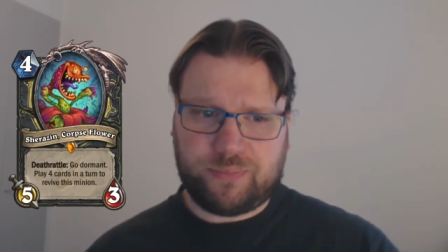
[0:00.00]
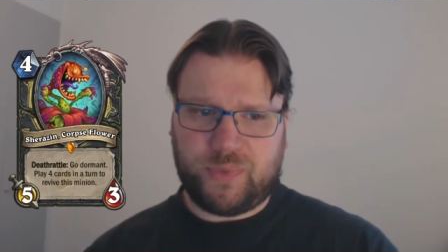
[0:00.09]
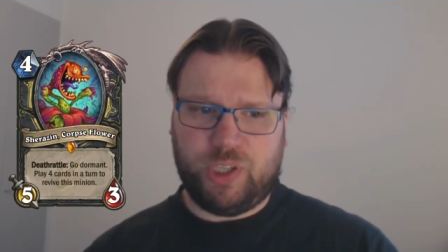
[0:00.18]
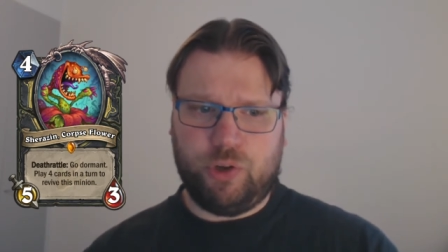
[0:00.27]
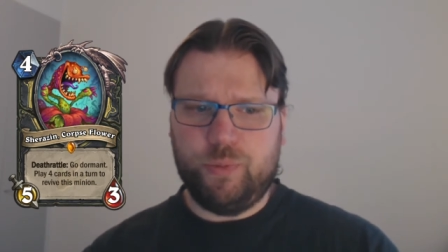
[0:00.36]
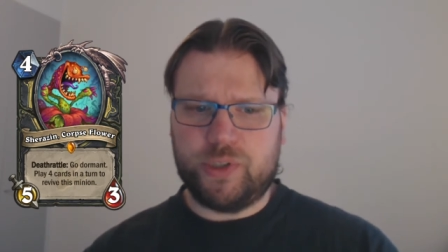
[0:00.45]

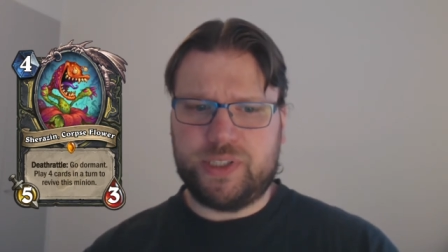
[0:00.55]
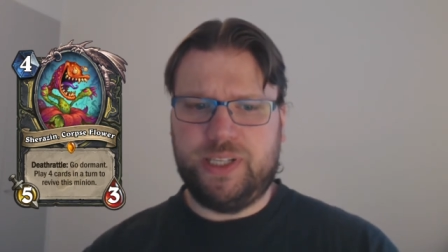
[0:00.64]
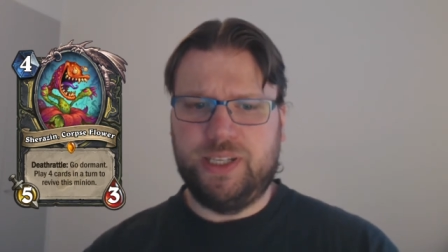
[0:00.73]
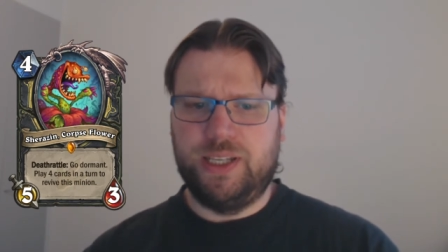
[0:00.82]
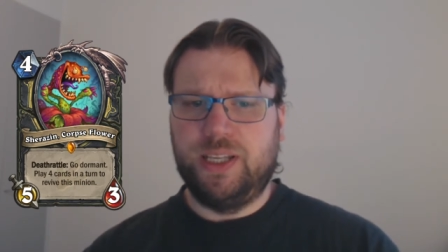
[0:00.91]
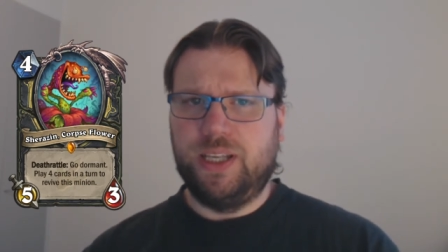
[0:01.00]
Obviously,
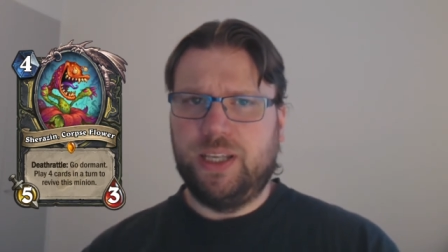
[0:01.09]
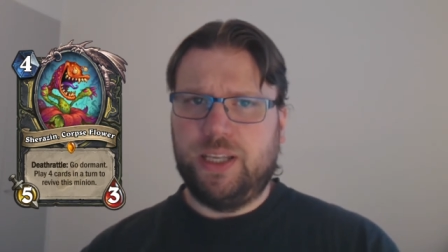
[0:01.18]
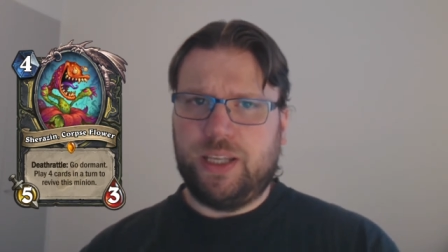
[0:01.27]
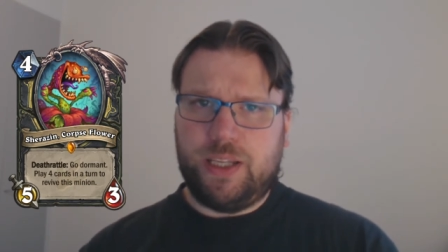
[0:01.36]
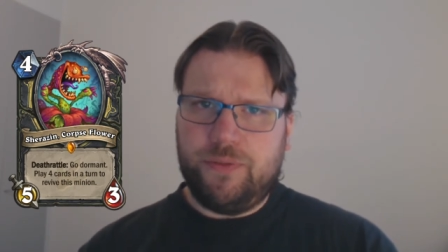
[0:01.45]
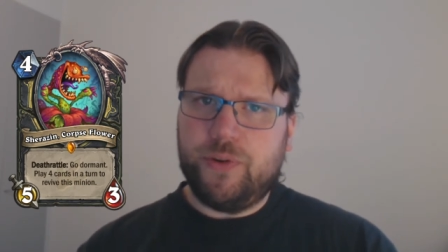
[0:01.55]

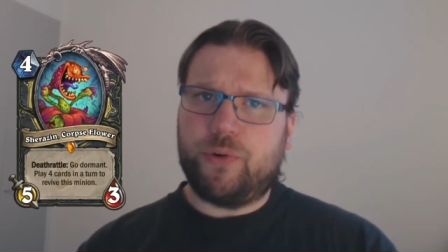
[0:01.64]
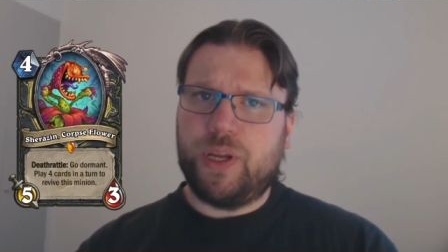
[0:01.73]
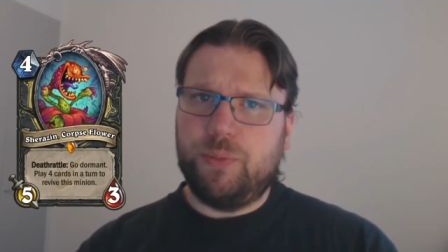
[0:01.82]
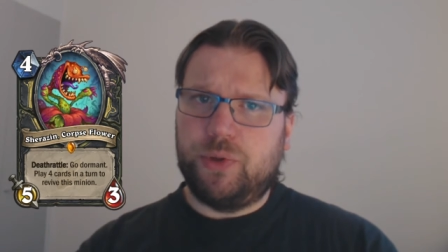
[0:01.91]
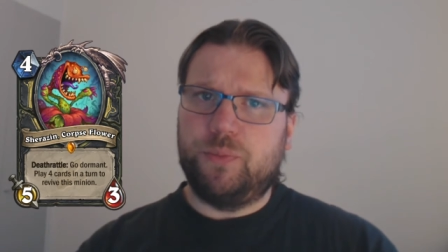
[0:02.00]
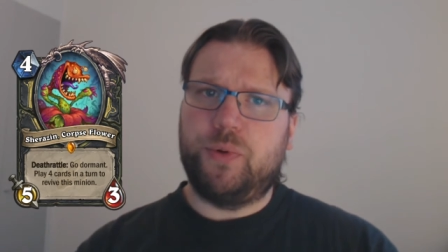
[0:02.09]
if you're
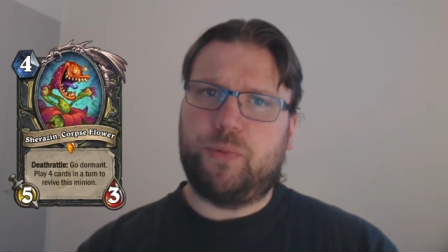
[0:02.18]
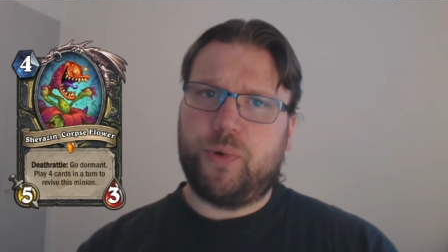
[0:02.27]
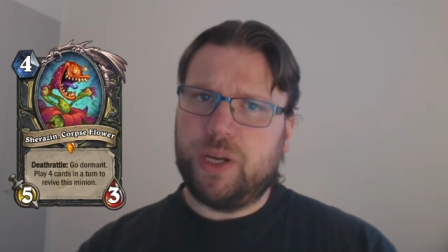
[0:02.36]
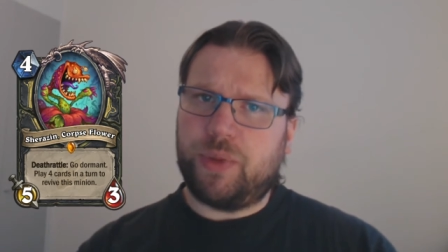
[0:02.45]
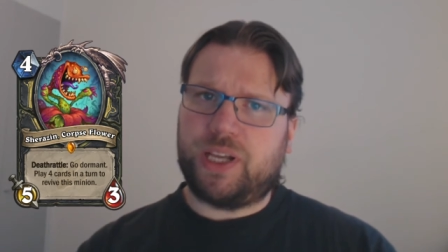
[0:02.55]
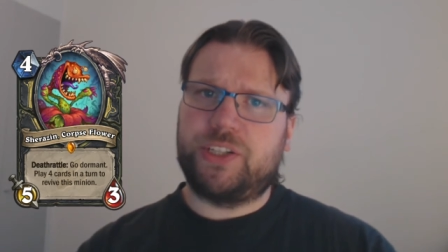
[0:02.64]
able to
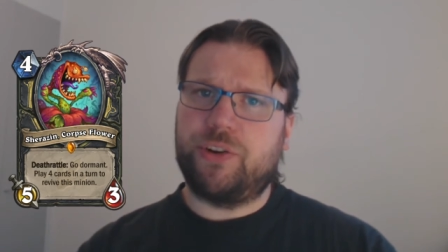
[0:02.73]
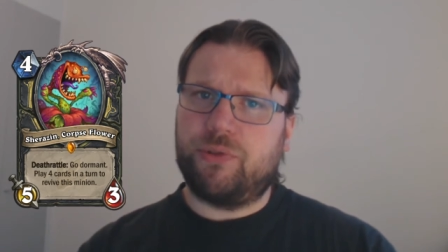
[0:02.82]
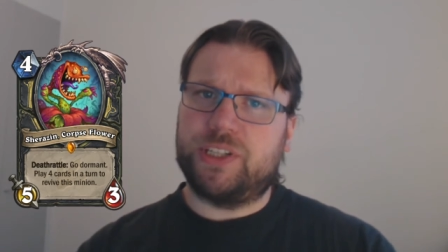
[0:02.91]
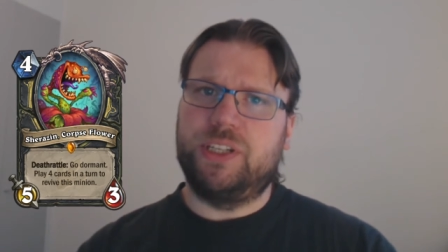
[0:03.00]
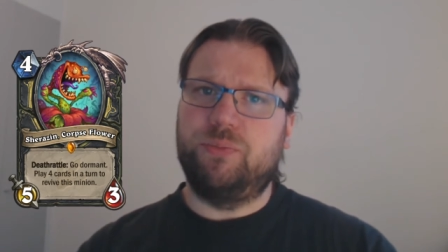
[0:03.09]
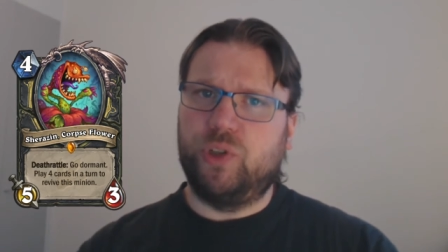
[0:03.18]
bring back
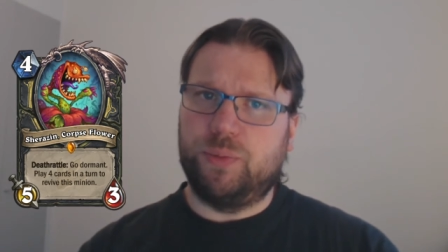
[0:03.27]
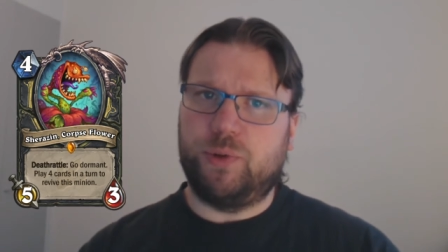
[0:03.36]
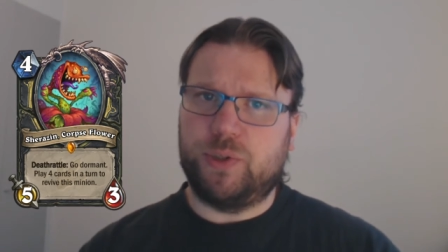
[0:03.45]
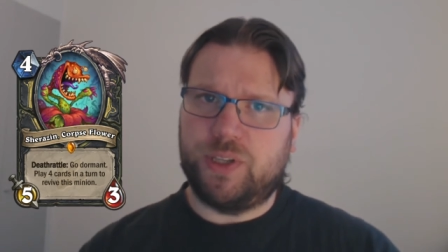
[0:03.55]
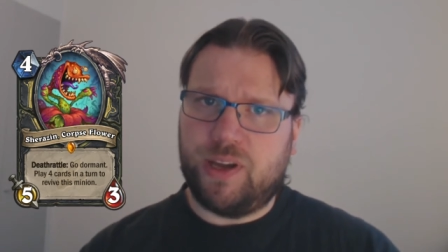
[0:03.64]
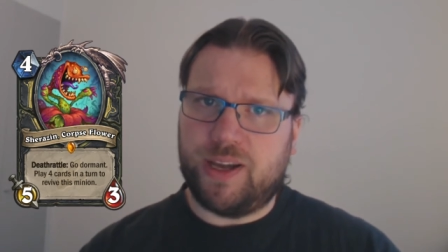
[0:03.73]
Sherazin multiple
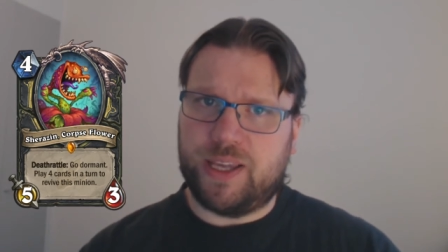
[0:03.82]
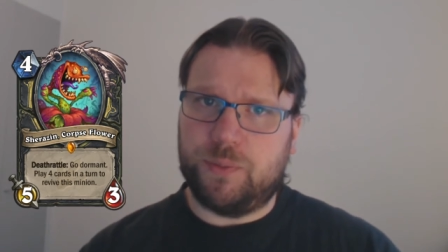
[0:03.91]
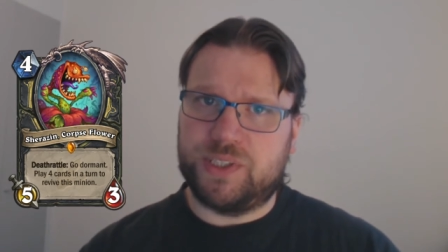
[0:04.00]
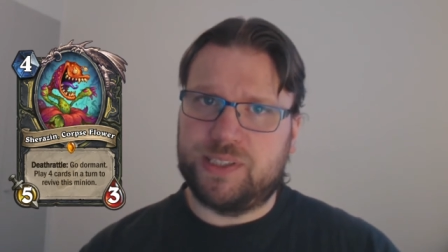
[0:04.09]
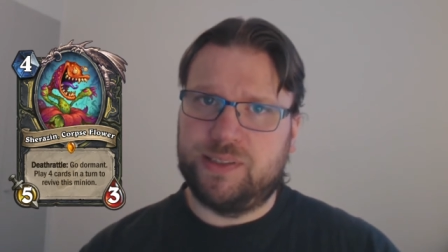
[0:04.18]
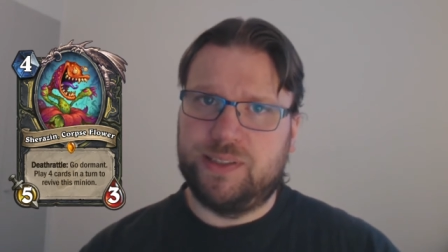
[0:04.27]

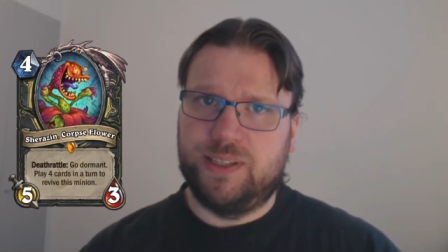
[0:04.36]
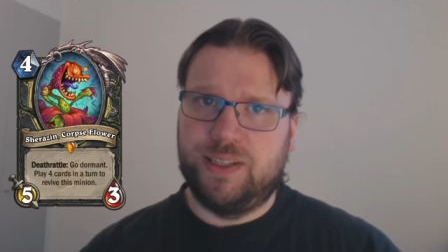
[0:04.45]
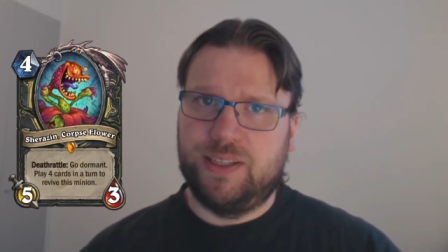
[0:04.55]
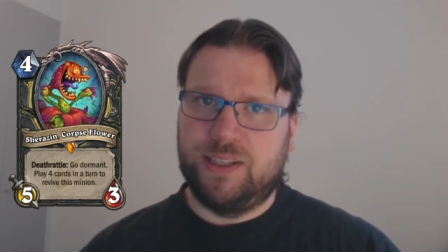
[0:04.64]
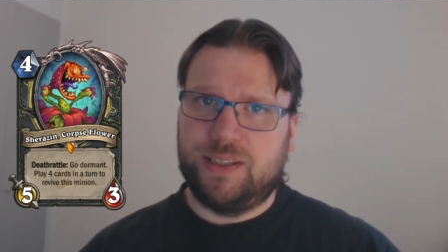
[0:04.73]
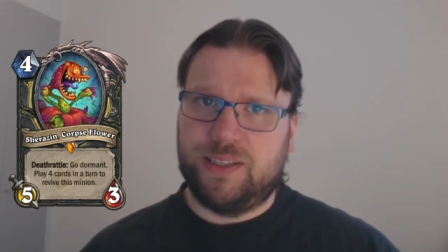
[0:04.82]
times,
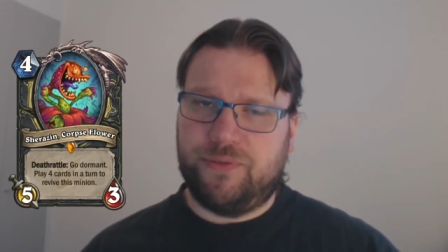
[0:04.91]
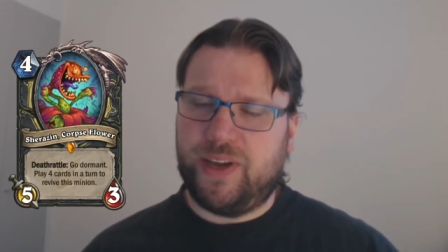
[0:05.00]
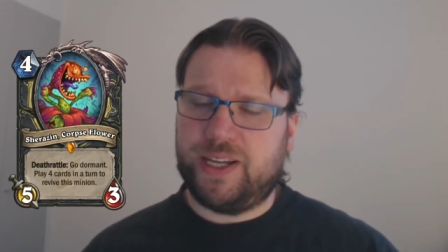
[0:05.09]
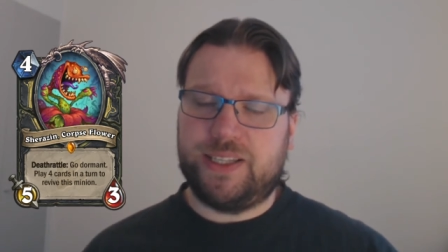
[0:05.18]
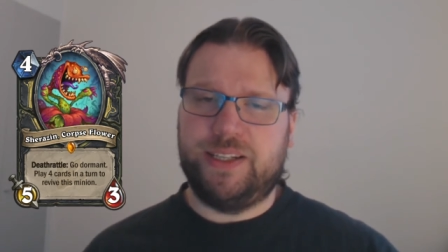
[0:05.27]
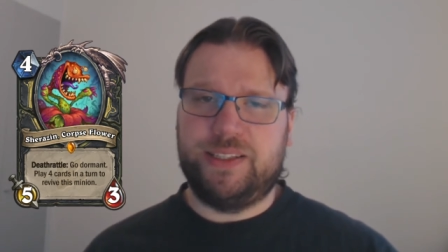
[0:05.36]
the
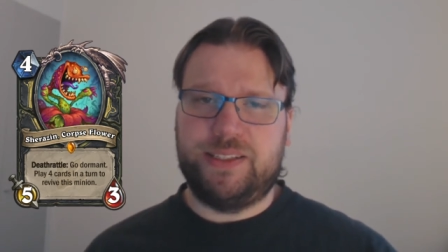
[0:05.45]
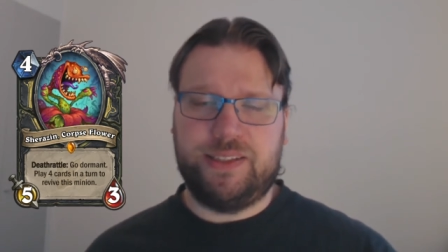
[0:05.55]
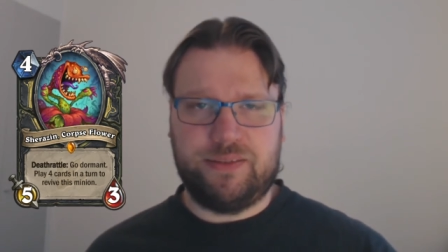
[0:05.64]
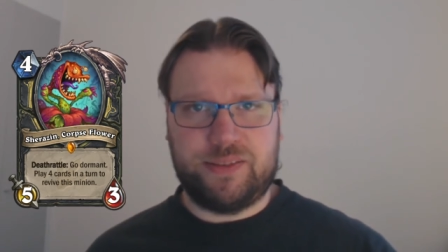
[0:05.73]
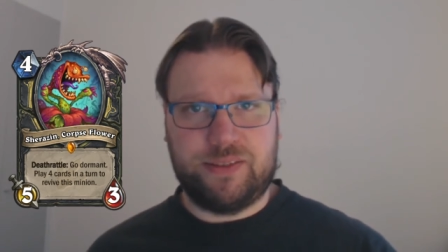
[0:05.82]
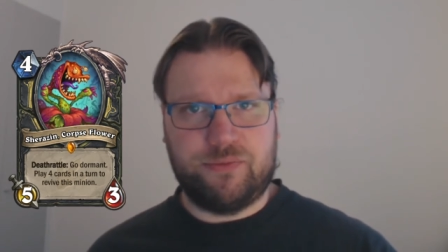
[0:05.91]
fact that it's
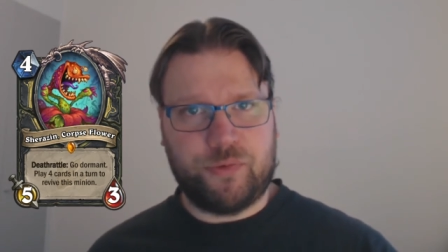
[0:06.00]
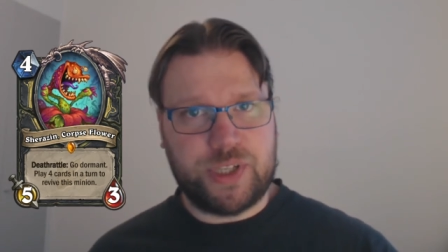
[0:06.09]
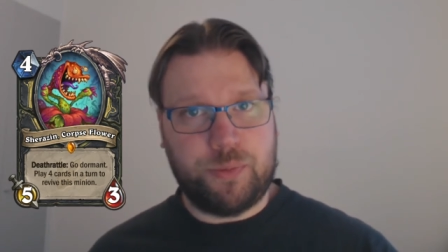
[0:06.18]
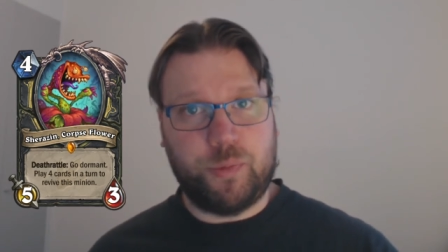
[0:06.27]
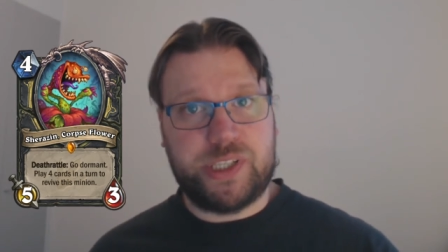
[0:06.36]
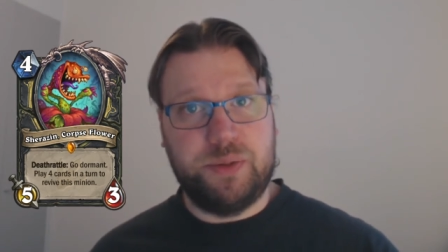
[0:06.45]

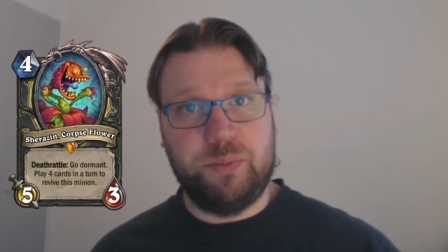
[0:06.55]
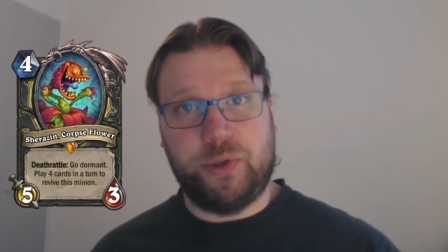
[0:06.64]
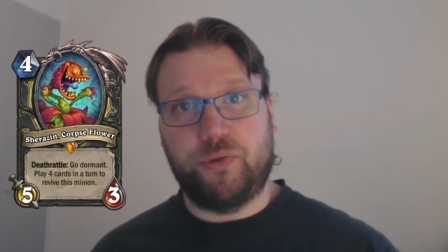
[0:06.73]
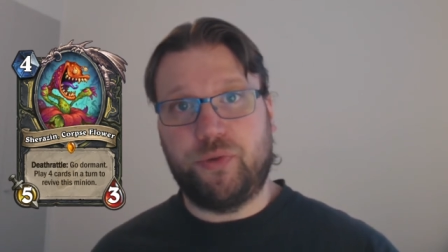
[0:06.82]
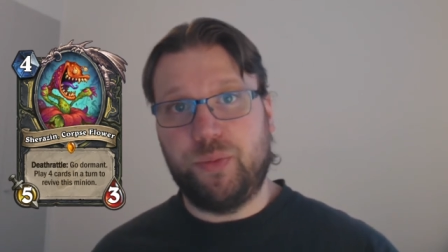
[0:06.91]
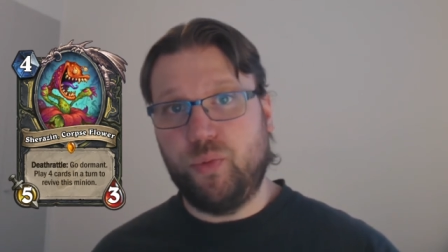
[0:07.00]
somewhat simple
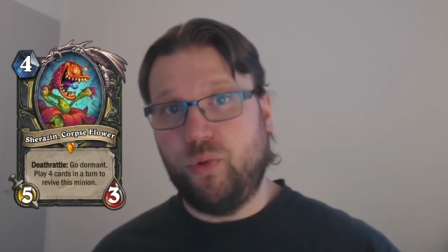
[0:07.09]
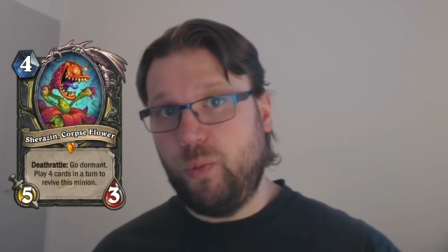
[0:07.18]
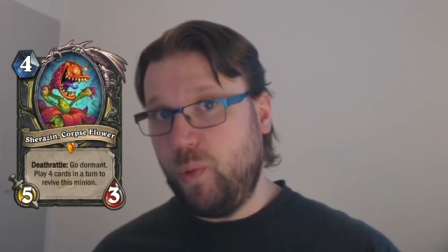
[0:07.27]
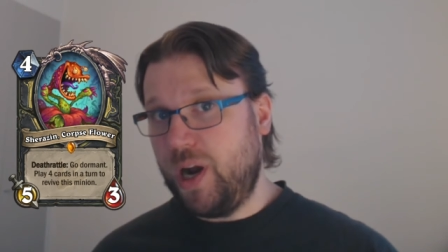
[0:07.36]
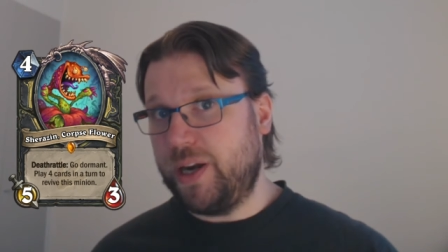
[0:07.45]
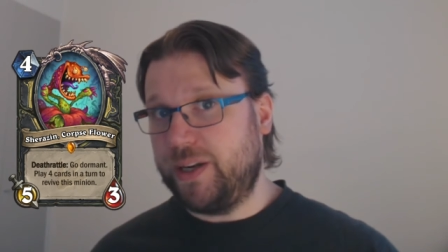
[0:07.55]
to remove
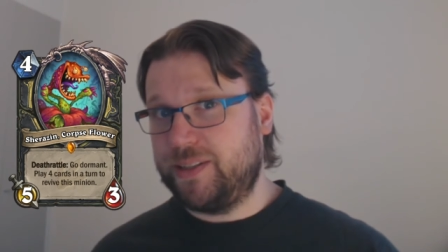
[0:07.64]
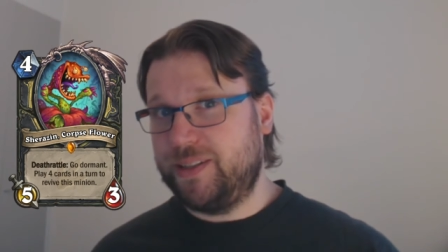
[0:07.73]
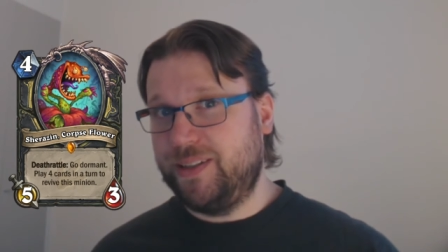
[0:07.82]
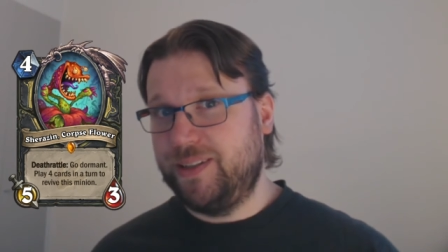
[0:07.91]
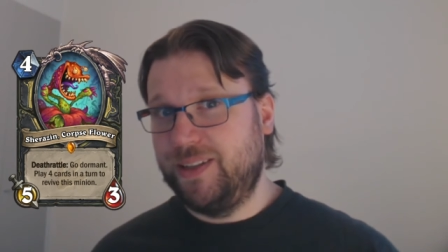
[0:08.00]
once